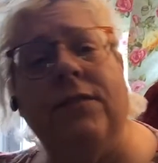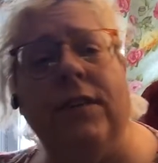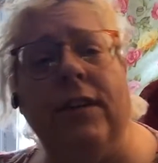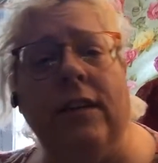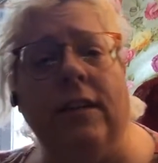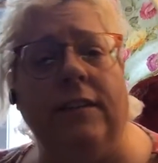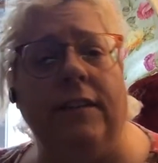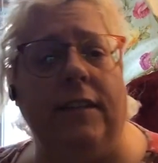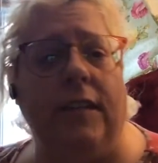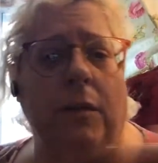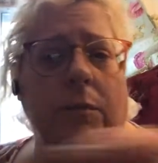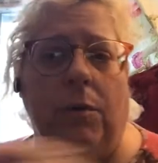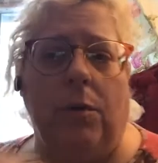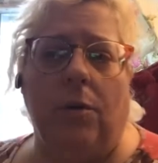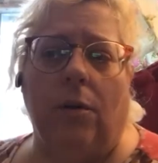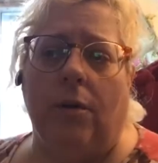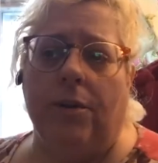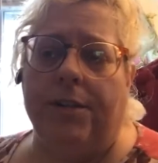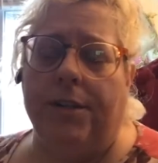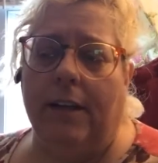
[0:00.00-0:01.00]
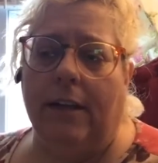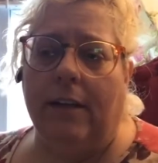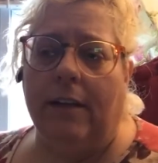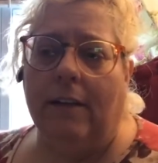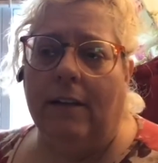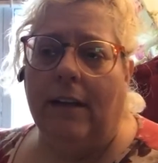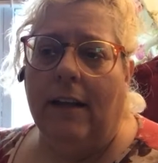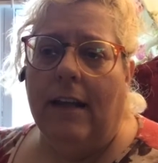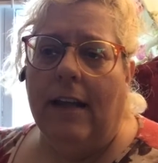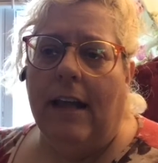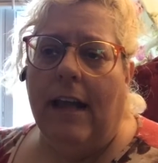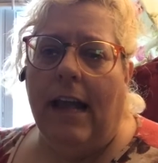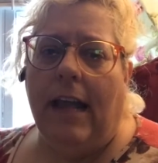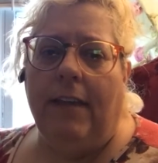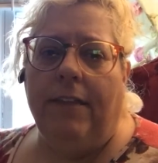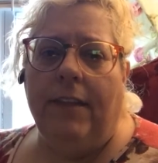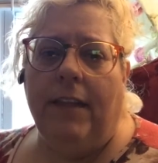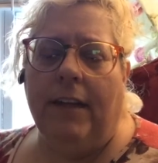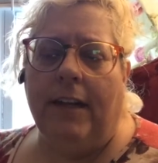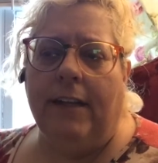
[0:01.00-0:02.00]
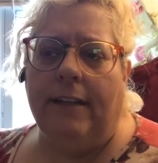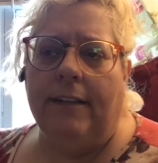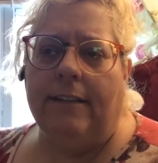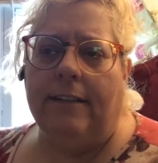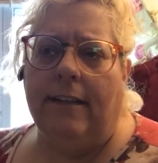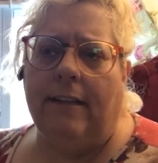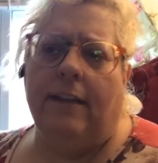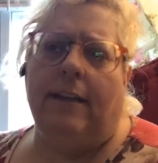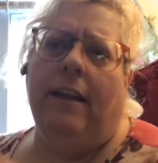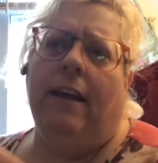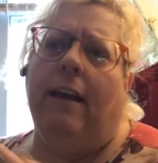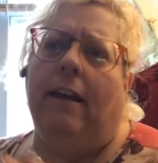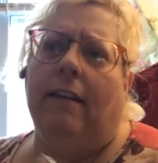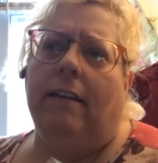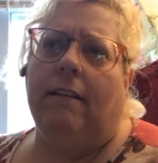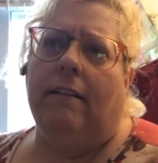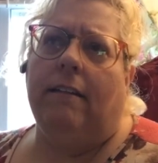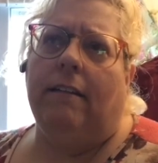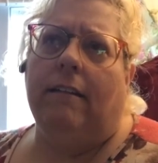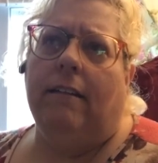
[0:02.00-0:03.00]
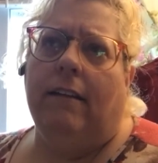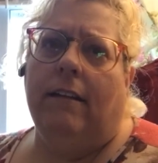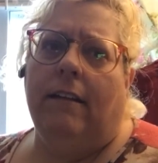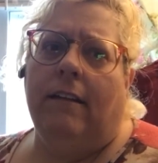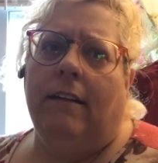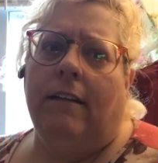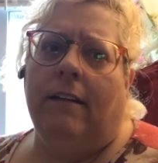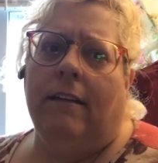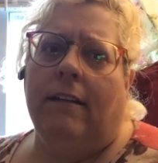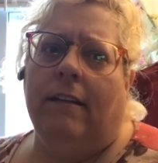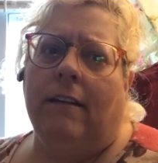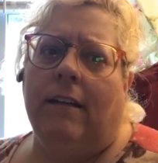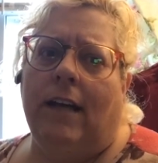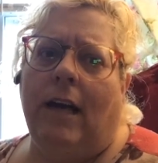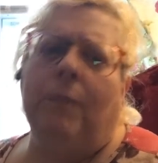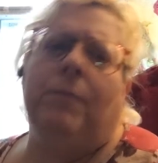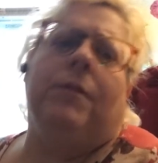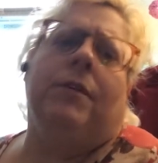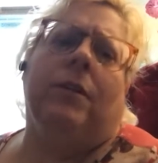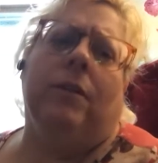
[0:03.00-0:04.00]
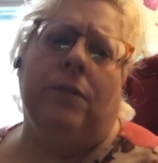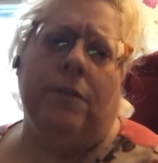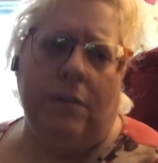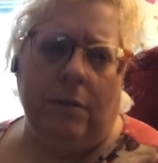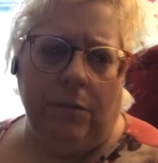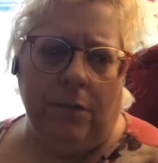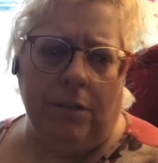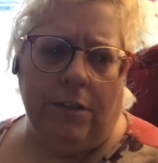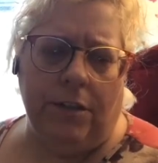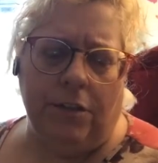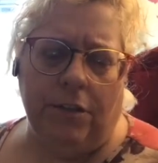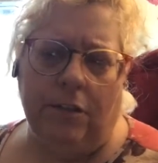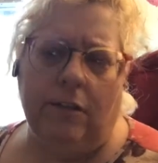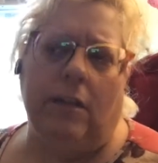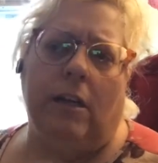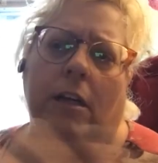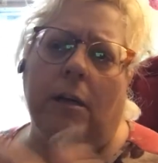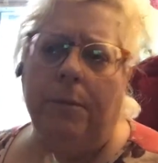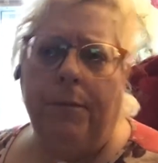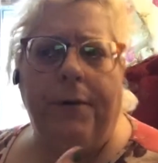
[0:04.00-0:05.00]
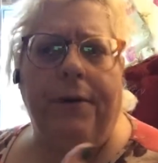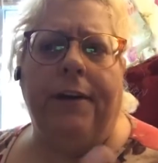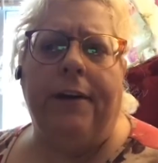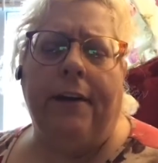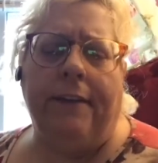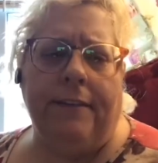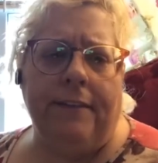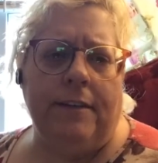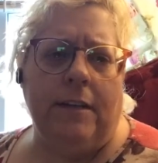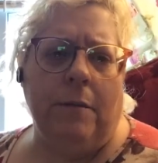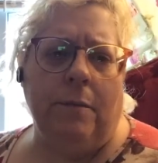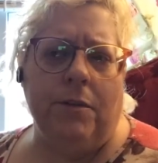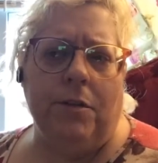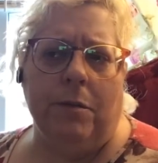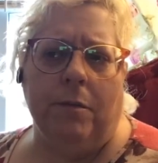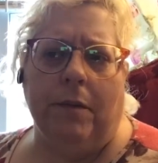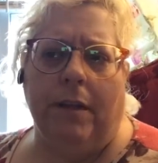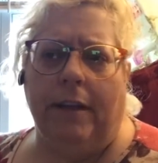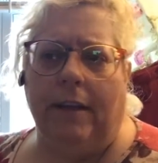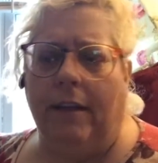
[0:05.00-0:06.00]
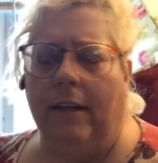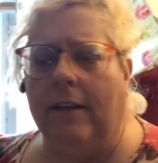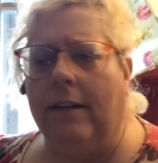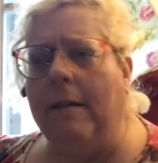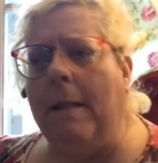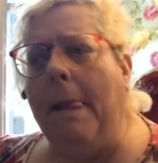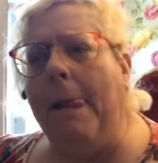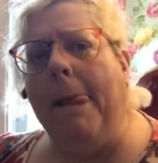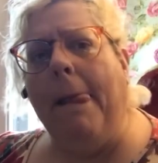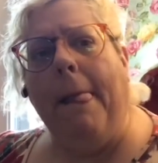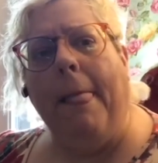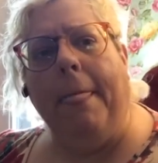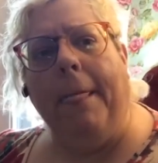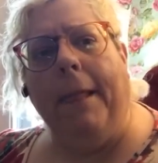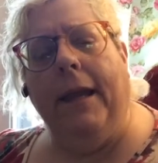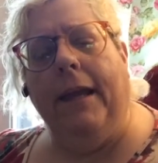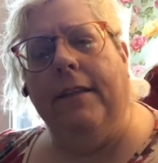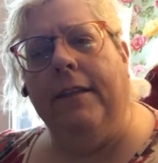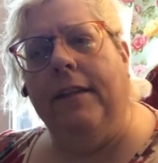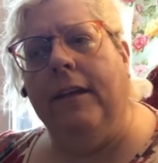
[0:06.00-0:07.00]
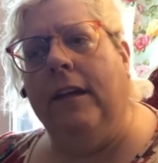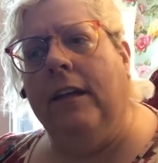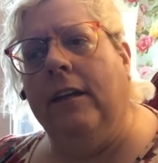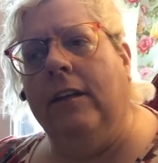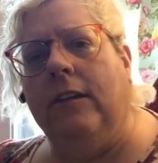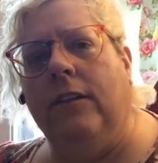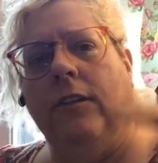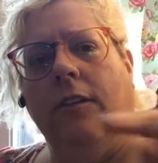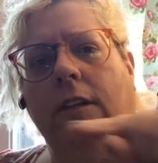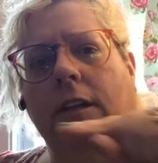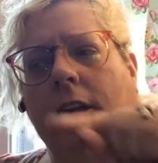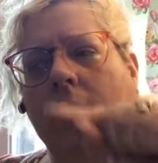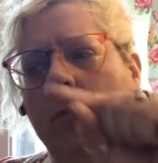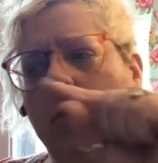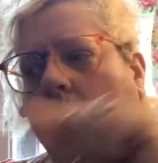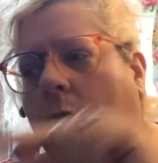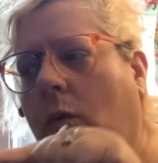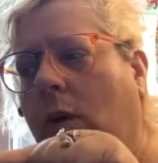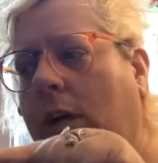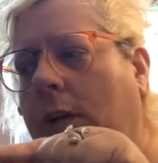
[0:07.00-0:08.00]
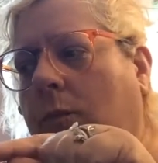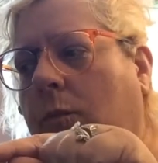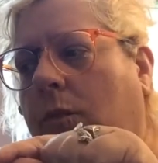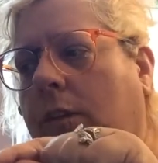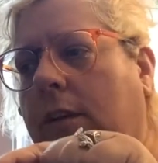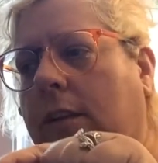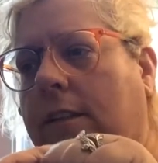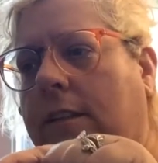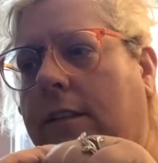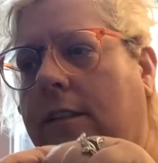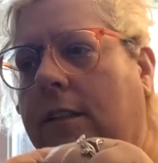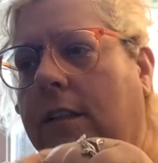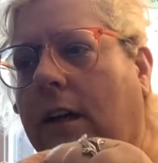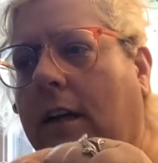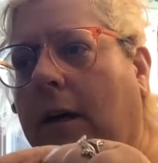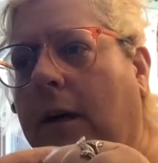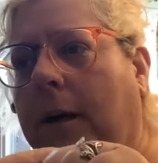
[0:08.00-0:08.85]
of it is a double crochet. And then I decided, hey, I'm going to learn some new stitches and I'm going to put it on this temperature blanket. And then, so then one was,